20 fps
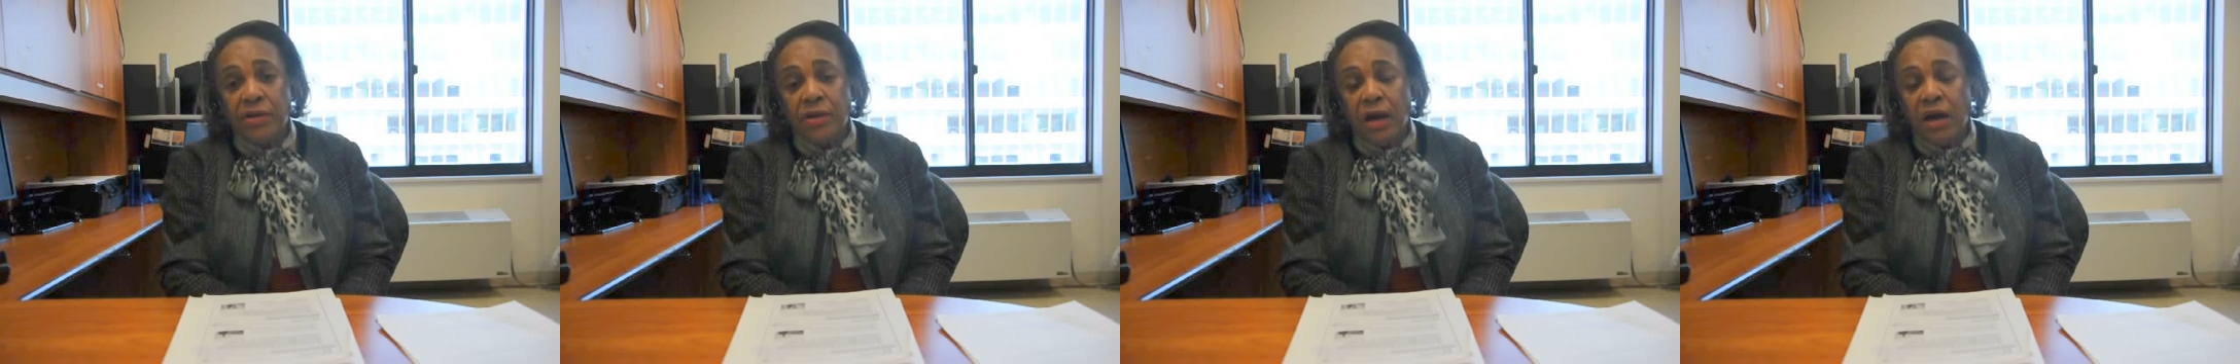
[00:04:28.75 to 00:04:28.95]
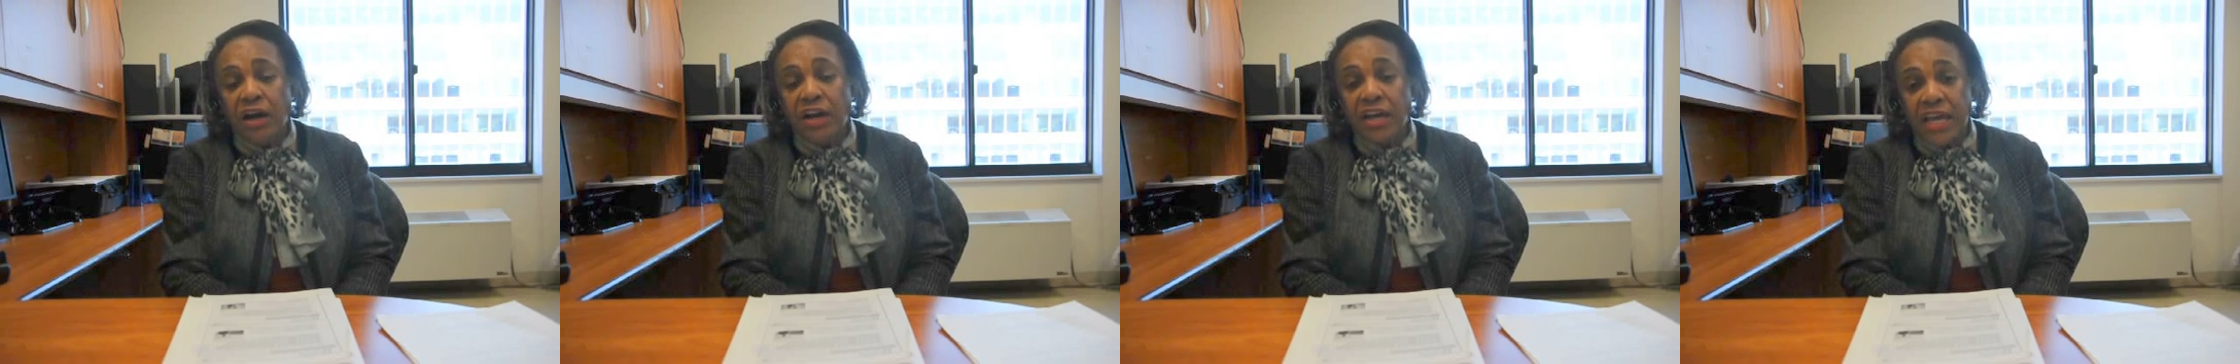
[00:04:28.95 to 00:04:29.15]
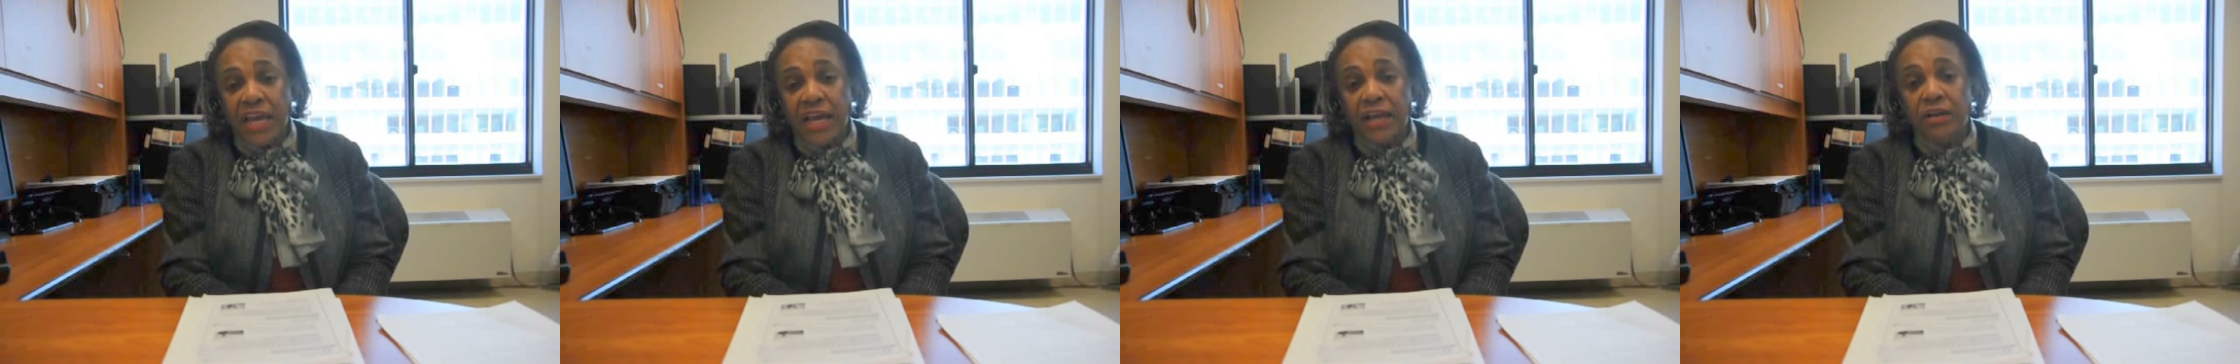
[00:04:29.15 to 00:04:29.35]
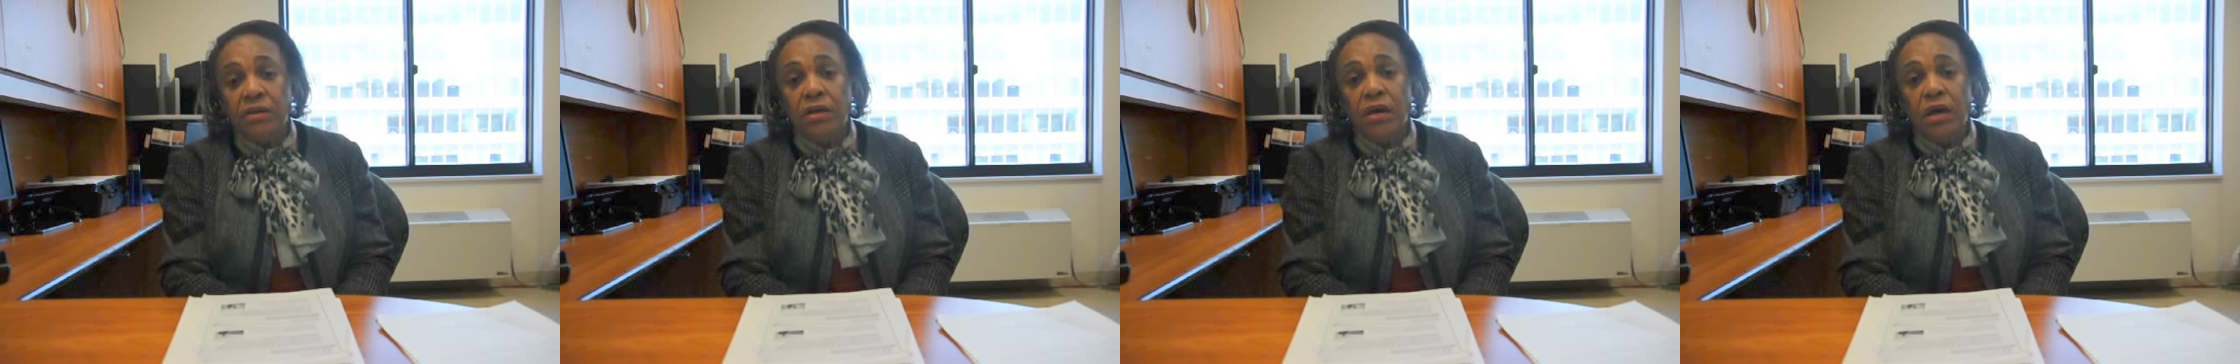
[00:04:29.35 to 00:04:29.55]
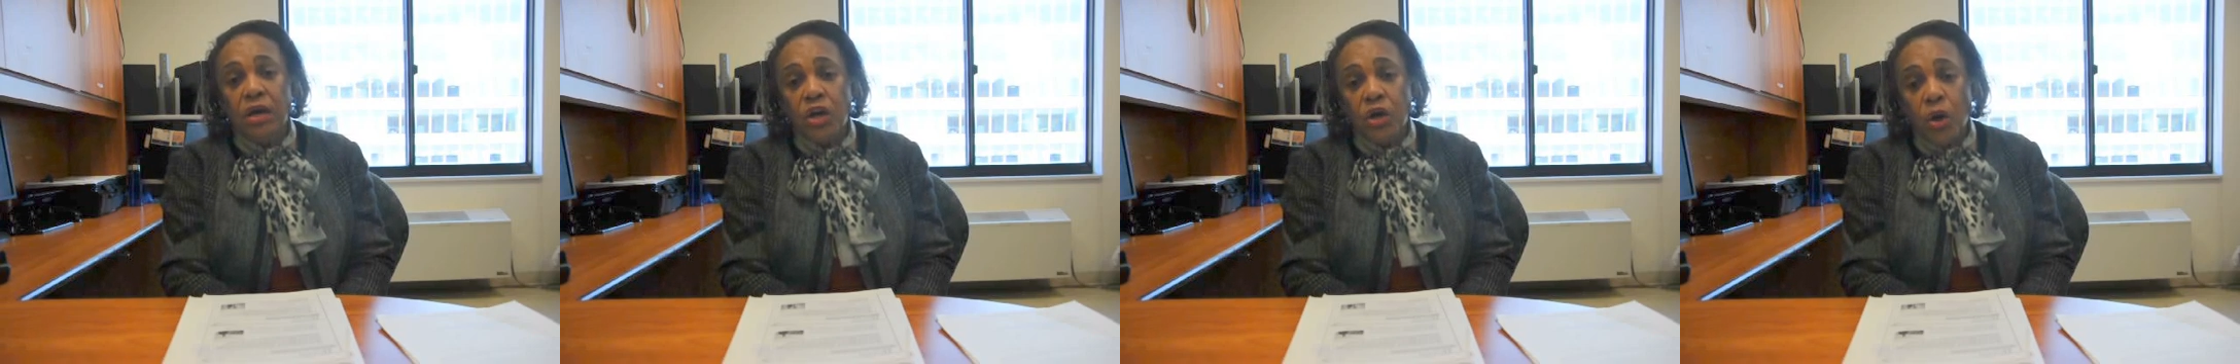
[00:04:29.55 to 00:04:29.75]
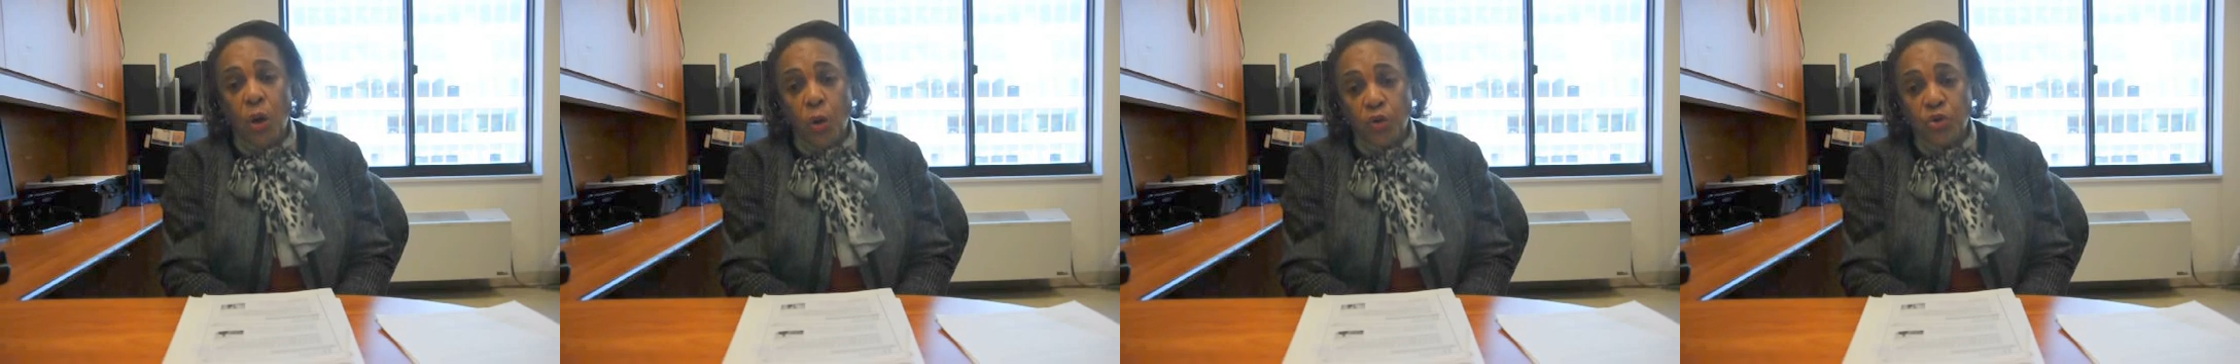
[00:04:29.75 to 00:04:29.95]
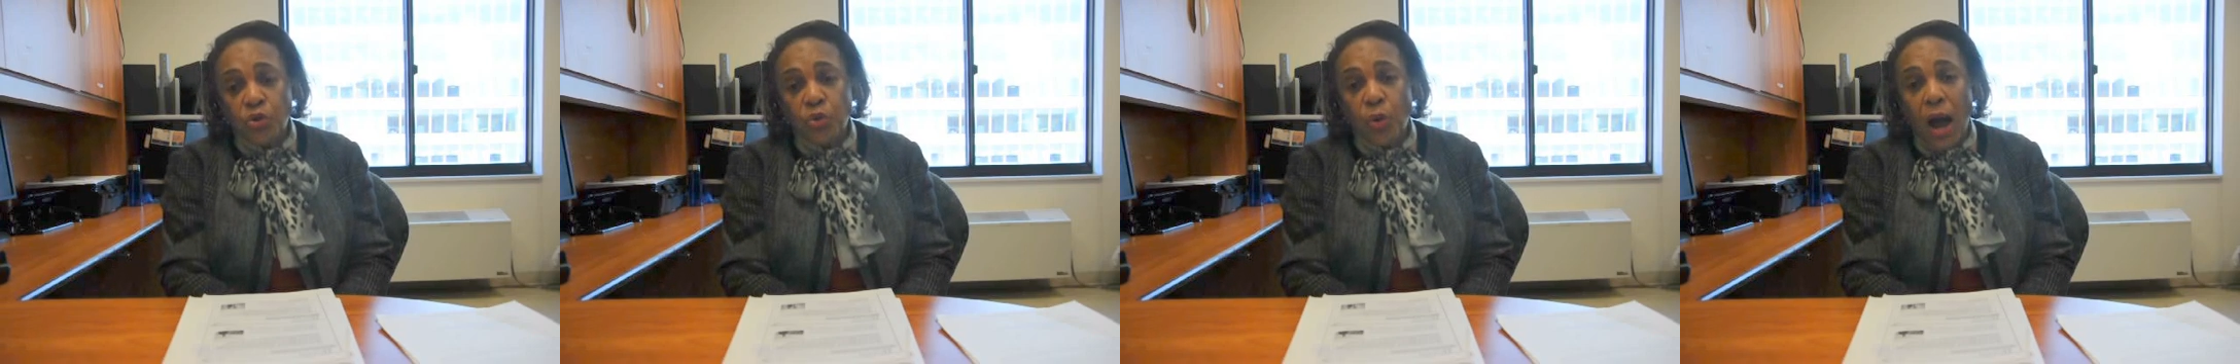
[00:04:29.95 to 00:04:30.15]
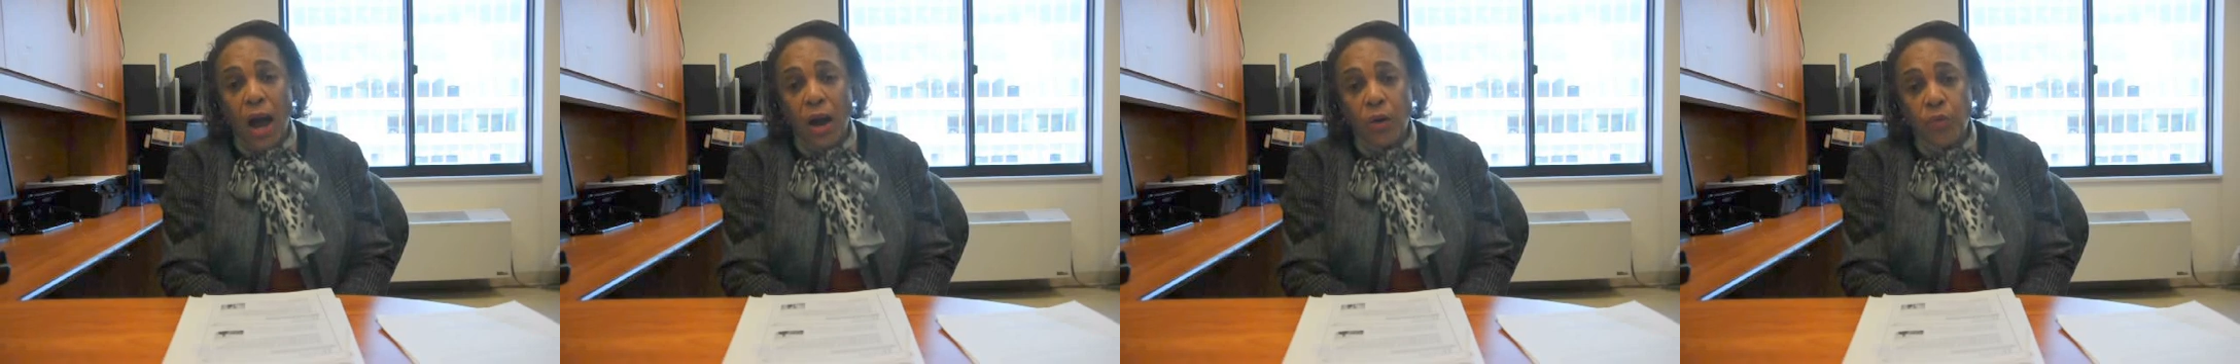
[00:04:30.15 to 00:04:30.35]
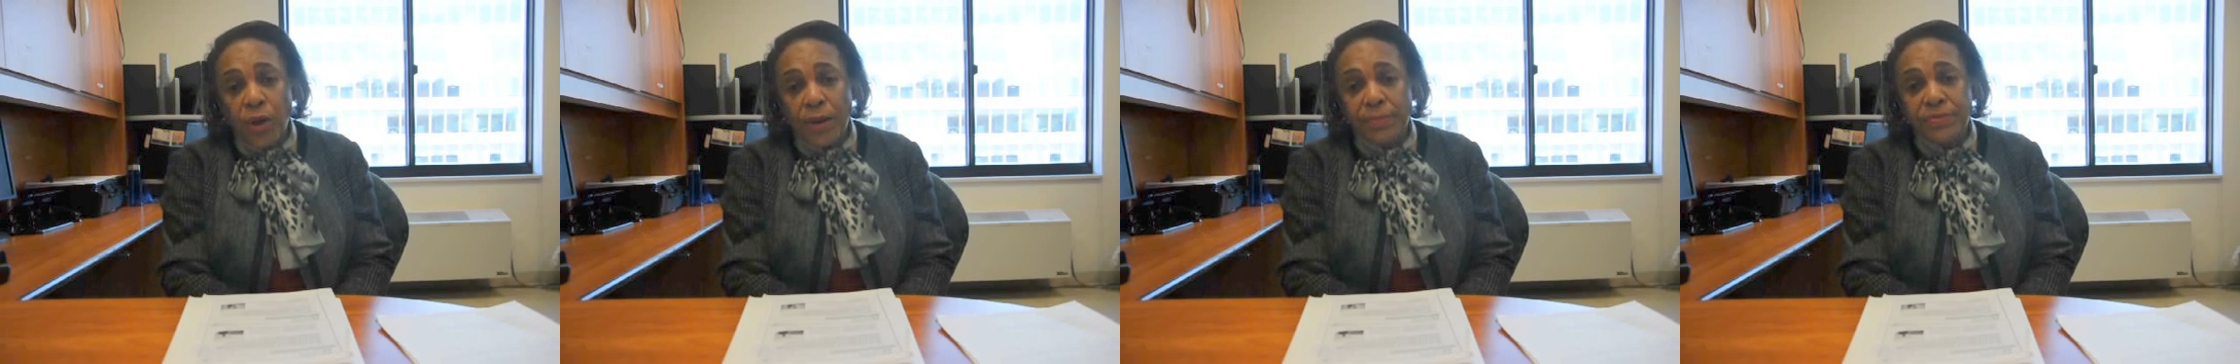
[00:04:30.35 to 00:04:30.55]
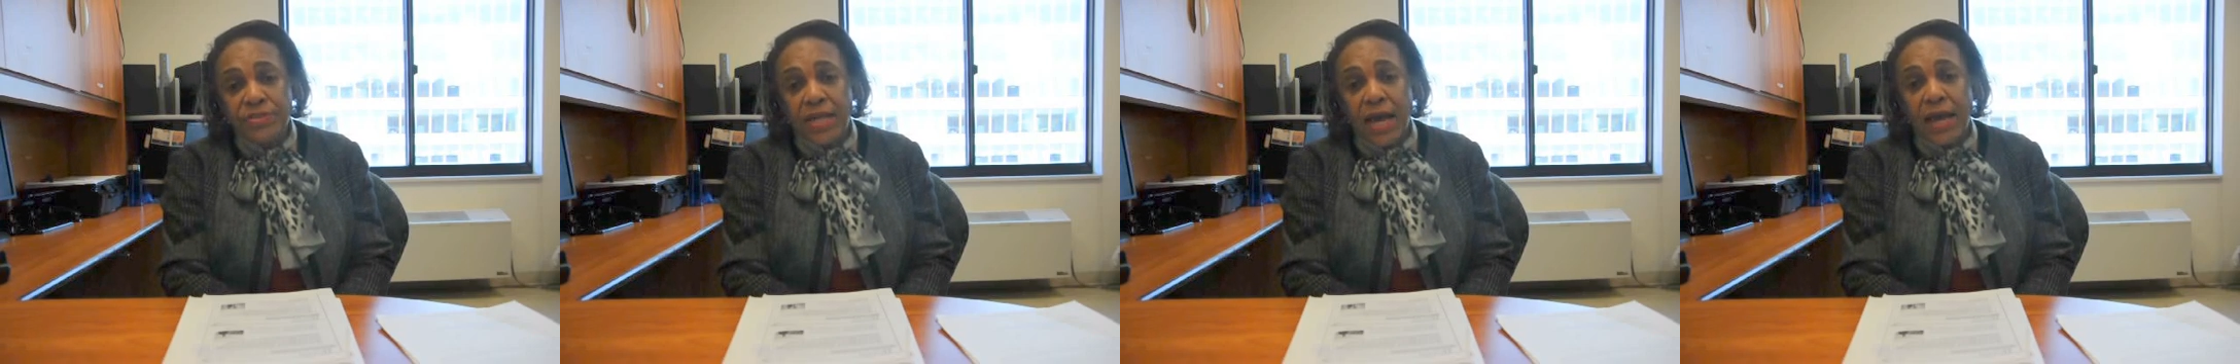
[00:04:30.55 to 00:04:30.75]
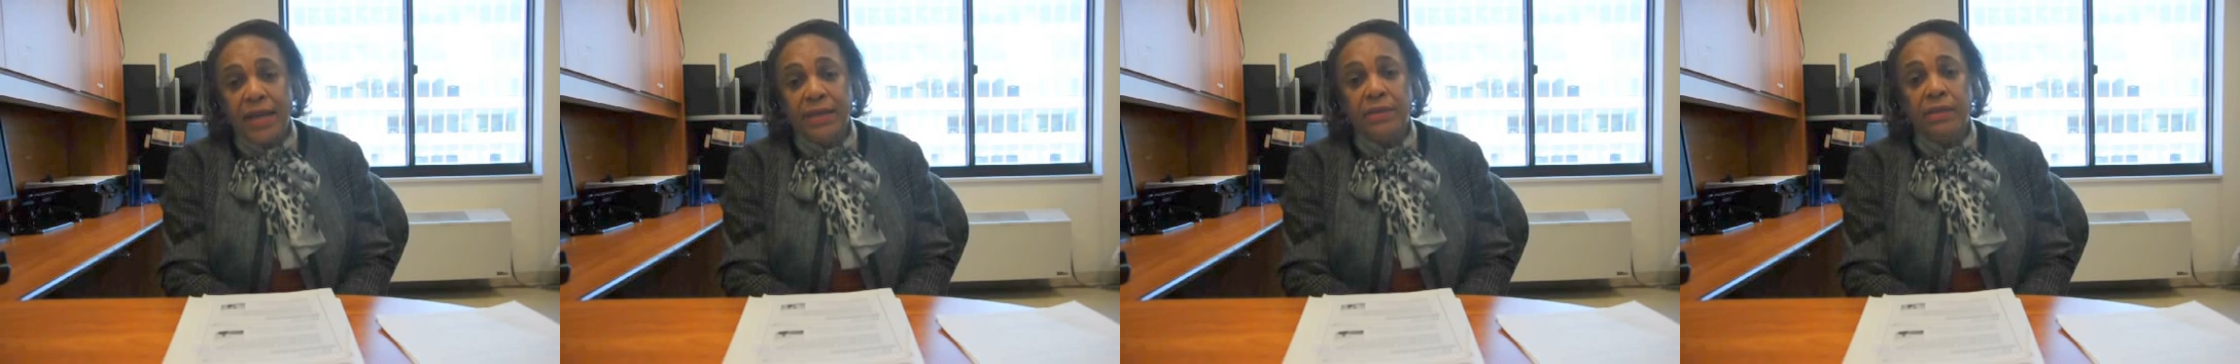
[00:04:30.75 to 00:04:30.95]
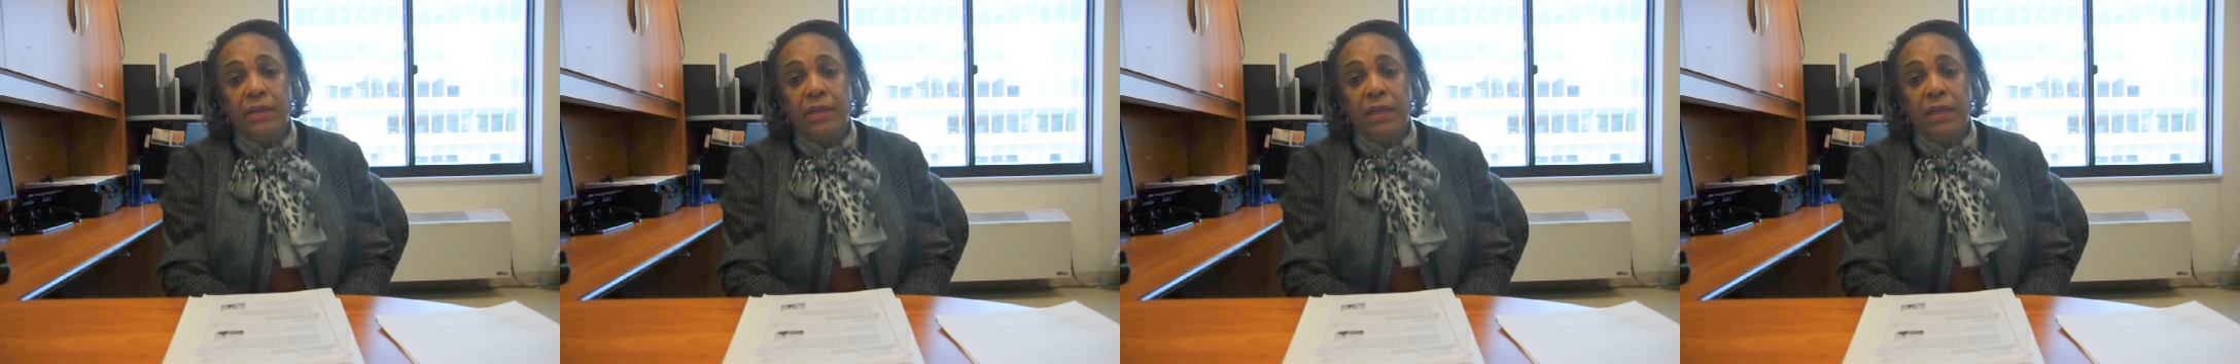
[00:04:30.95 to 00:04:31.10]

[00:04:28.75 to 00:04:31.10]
Again, go to our website,